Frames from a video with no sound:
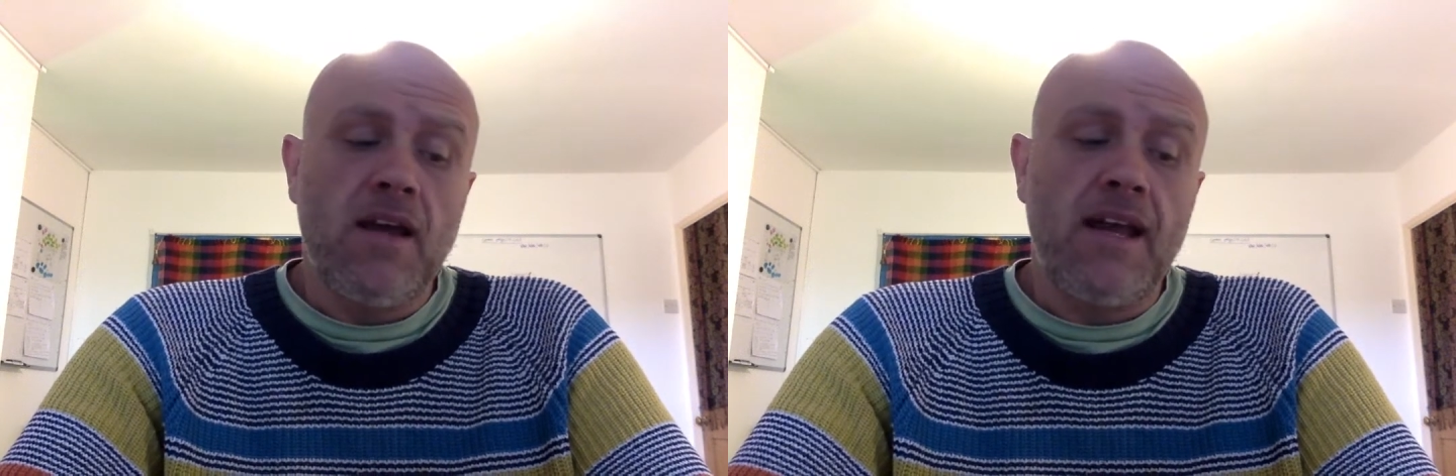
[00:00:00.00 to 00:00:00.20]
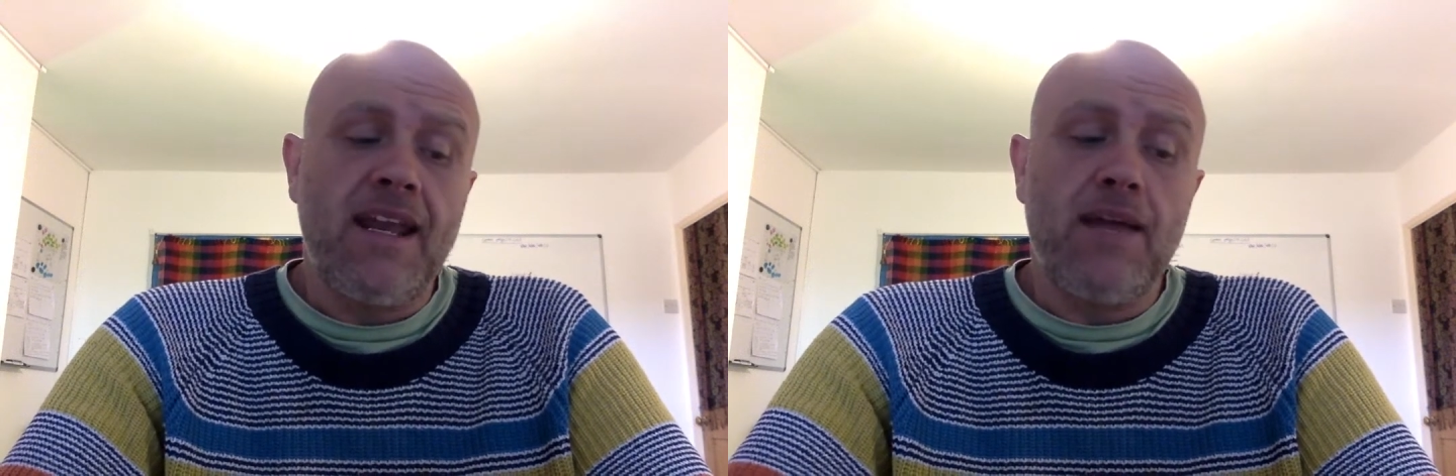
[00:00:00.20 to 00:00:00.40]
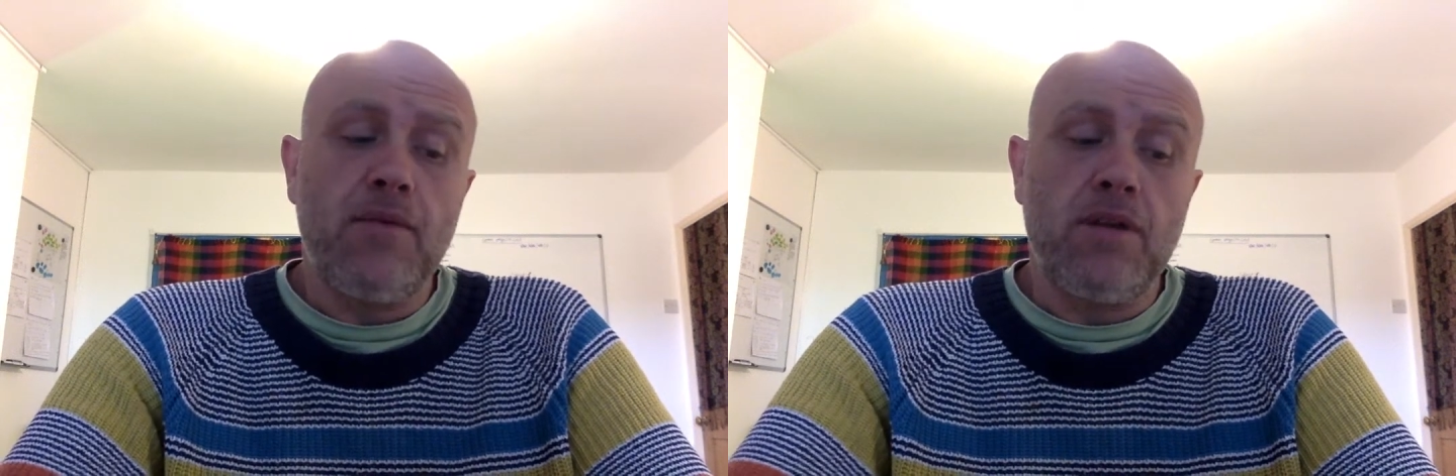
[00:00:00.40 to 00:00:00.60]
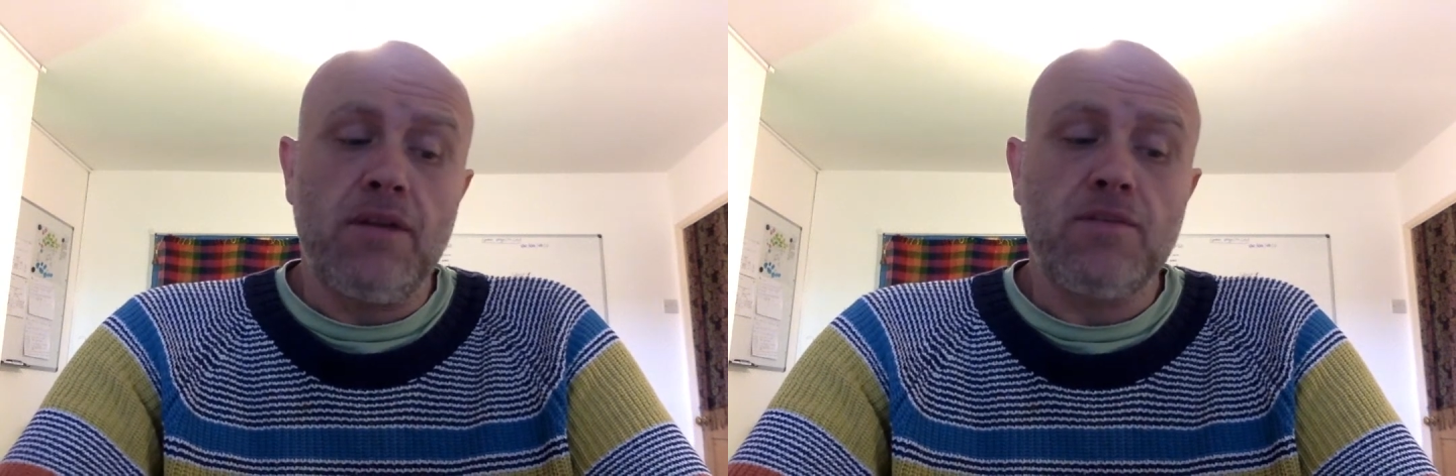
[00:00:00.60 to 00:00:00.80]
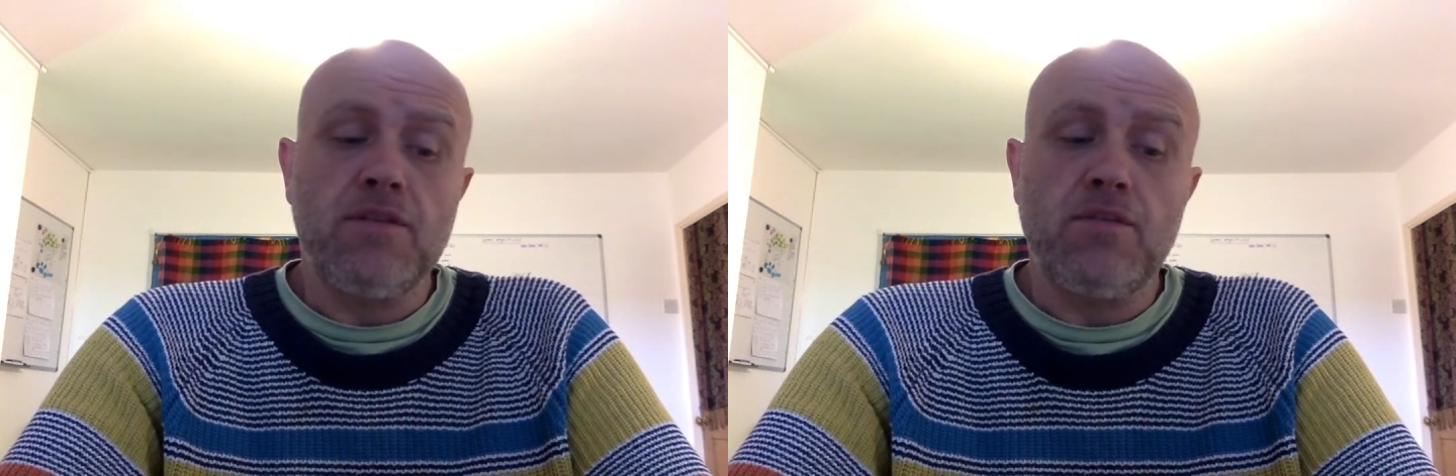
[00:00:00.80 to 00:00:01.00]
enabled
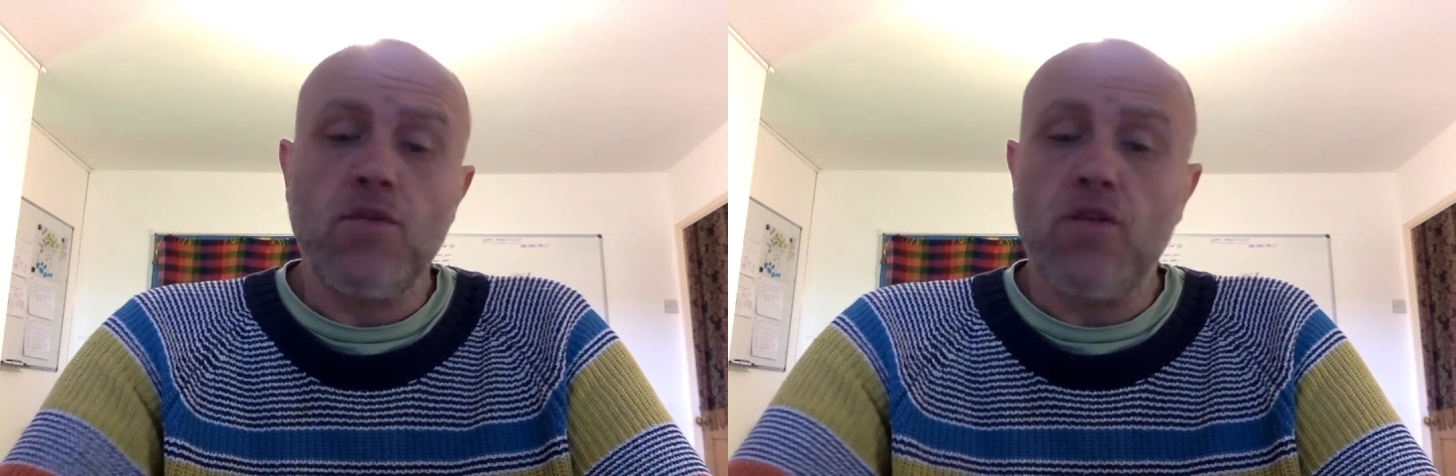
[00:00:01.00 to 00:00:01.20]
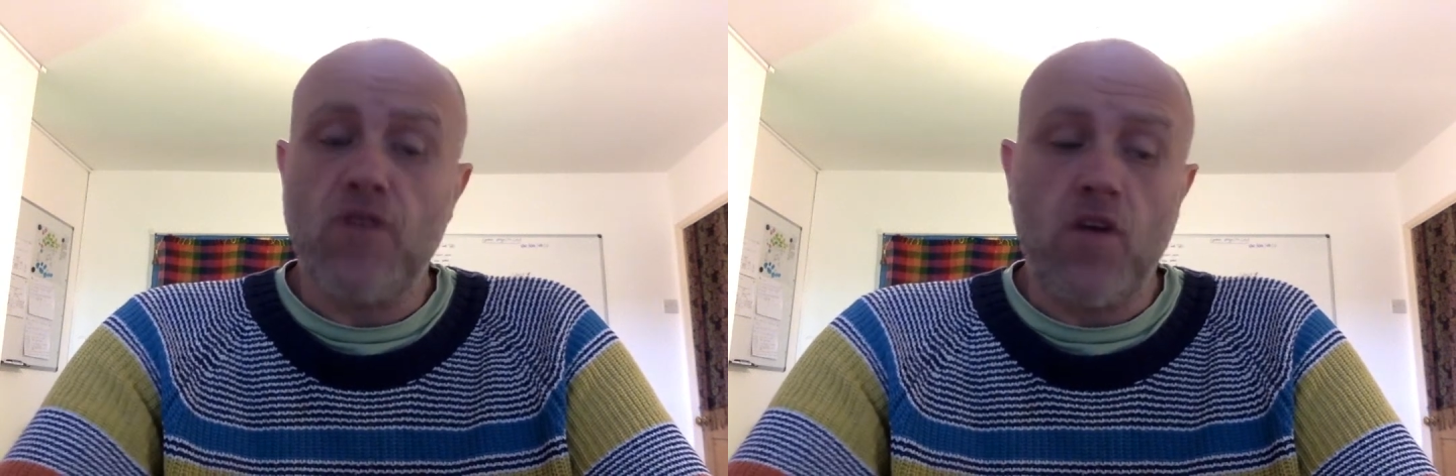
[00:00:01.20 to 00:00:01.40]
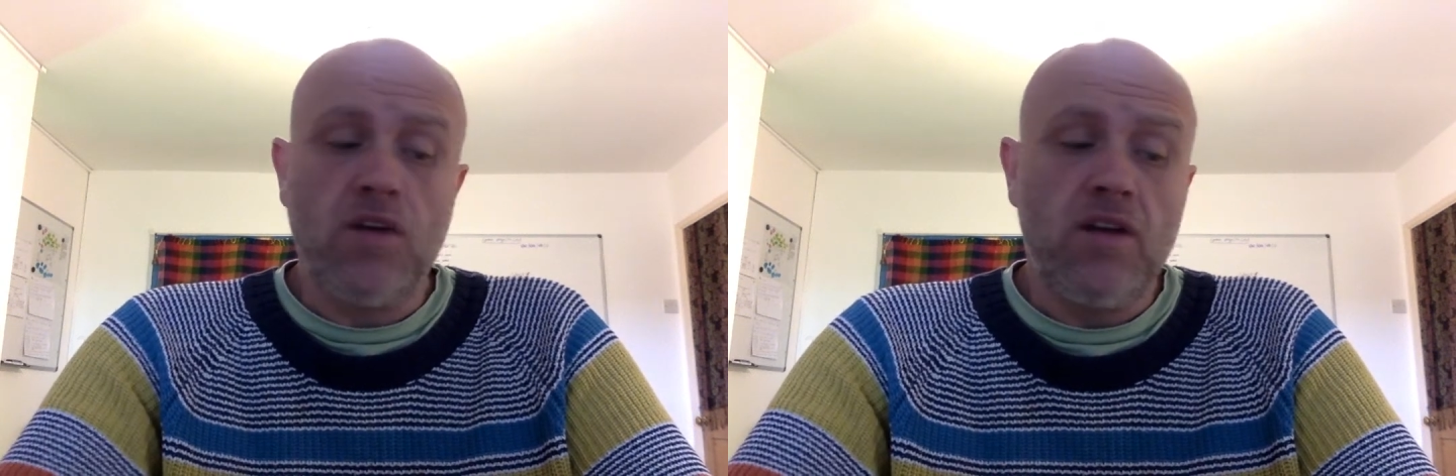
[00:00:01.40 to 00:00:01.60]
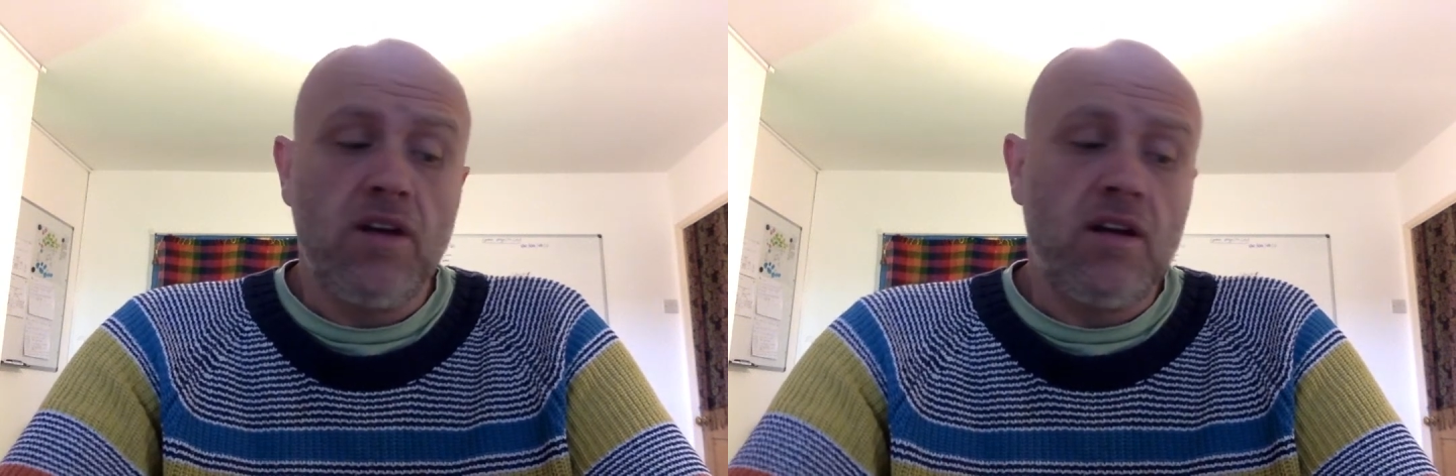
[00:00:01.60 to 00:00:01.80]
him to move on,